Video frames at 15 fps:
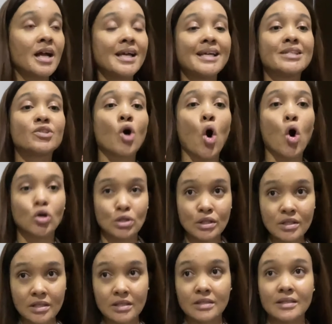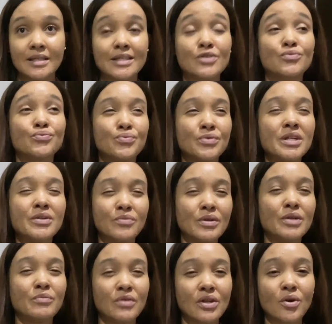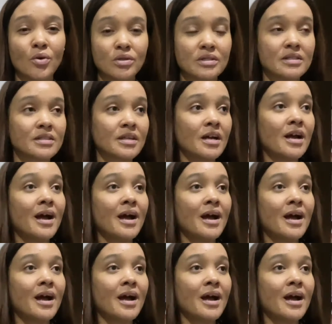it's hot. It's really, really, really hot.